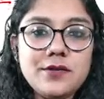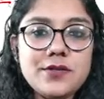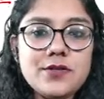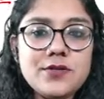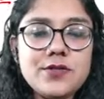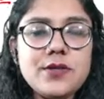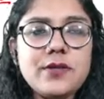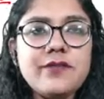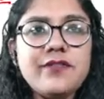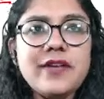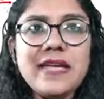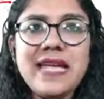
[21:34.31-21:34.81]

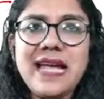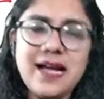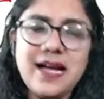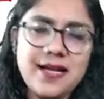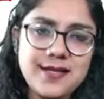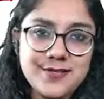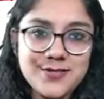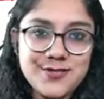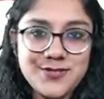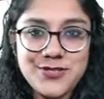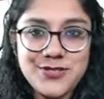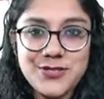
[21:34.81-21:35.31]
So if I
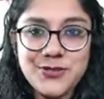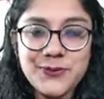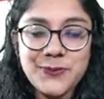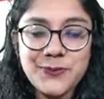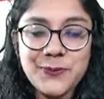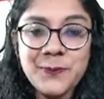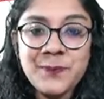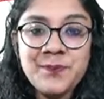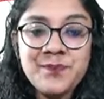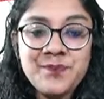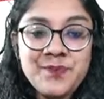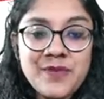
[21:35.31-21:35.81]
asked you,
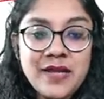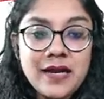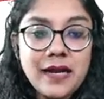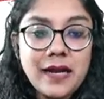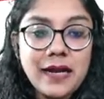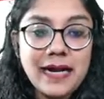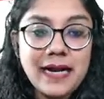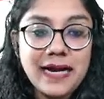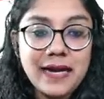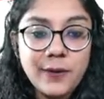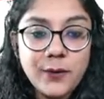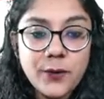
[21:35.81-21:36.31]

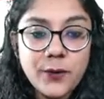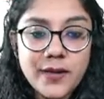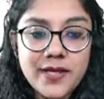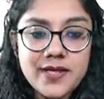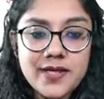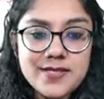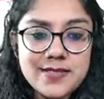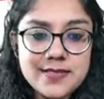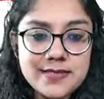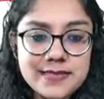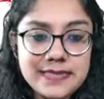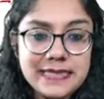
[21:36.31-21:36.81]
how
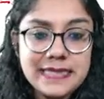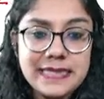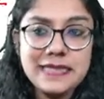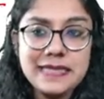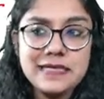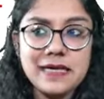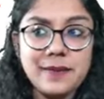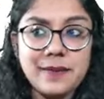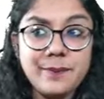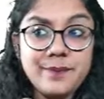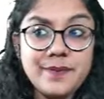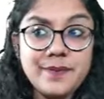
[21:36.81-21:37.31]
is the
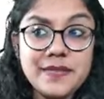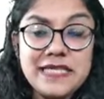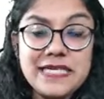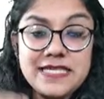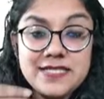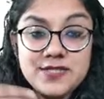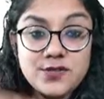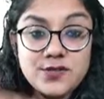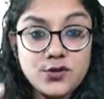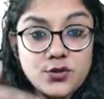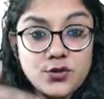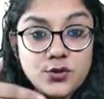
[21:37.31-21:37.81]
company's
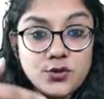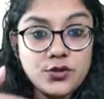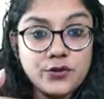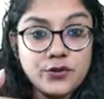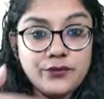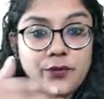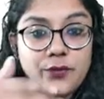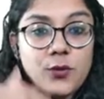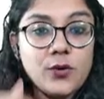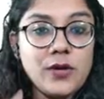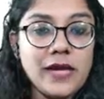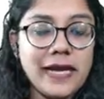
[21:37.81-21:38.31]
growth of
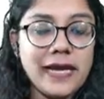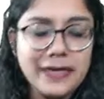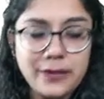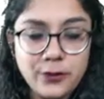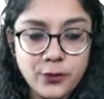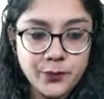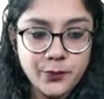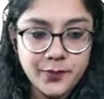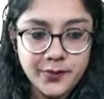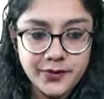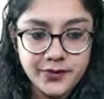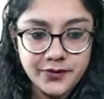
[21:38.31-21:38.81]
Ola and
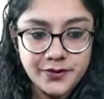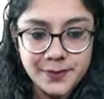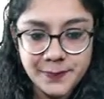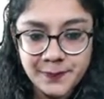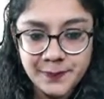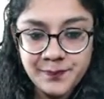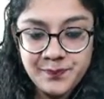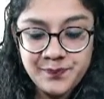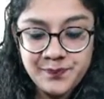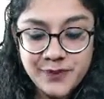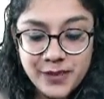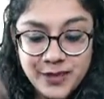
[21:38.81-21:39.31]
Uber?
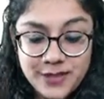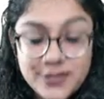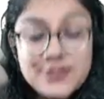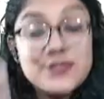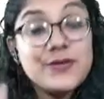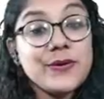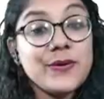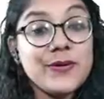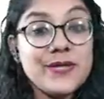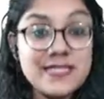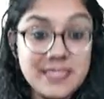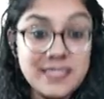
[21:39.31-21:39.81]
So
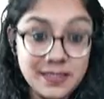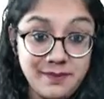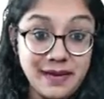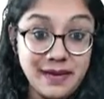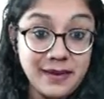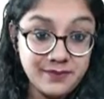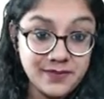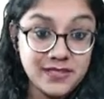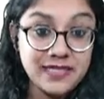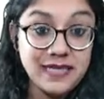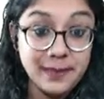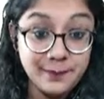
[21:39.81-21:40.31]
you'll say,
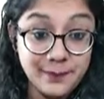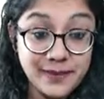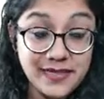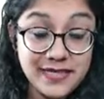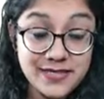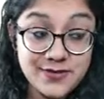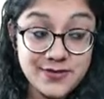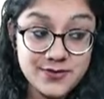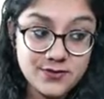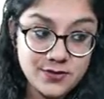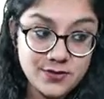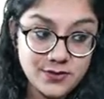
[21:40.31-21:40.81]
ma'am, the company
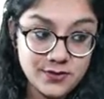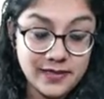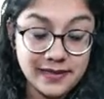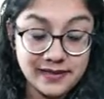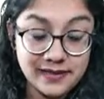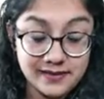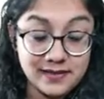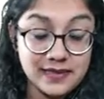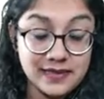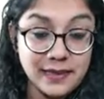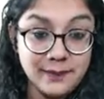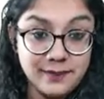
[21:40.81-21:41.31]
is good. Like
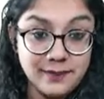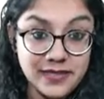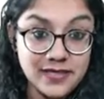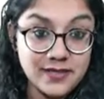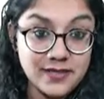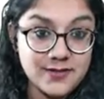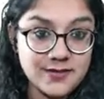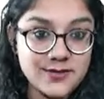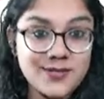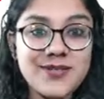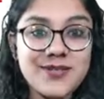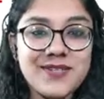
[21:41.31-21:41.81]
the company
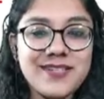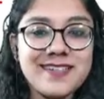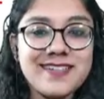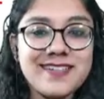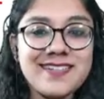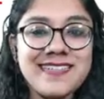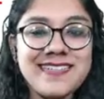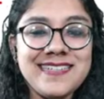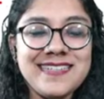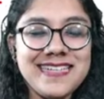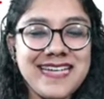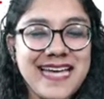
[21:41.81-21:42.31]
is good.
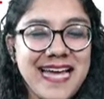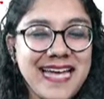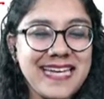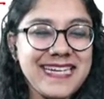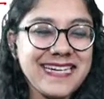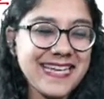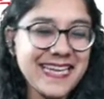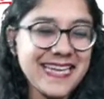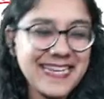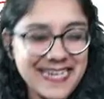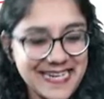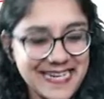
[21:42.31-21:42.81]
And
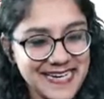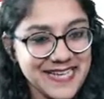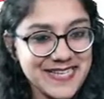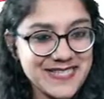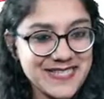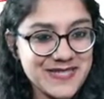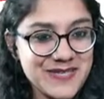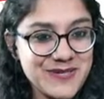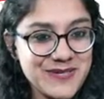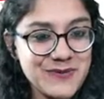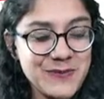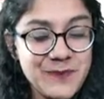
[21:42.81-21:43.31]
again, I'll
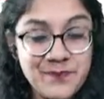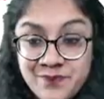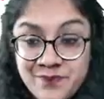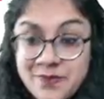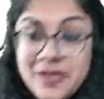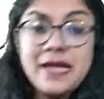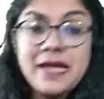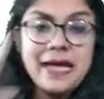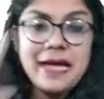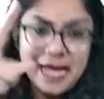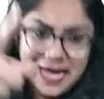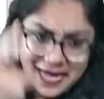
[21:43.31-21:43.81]
ask you,
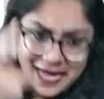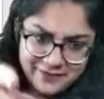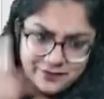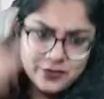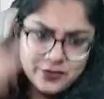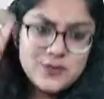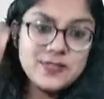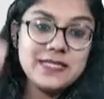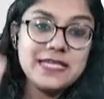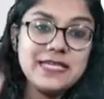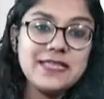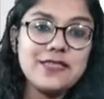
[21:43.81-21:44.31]
have you
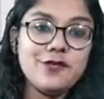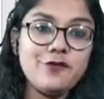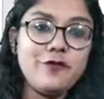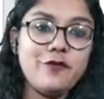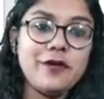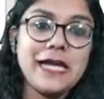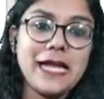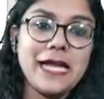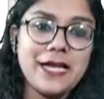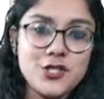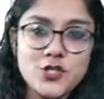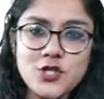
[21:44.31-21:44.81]
seen the
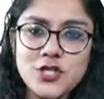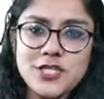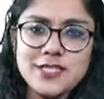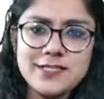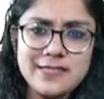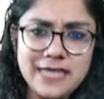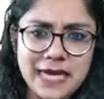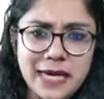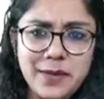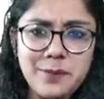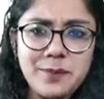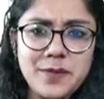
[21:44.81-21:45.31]
financial
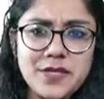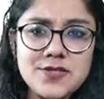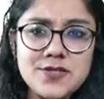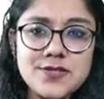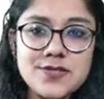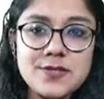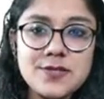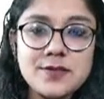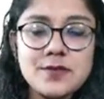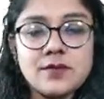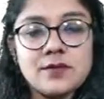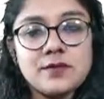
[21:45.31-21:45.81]

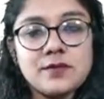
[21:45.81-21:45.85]
statements?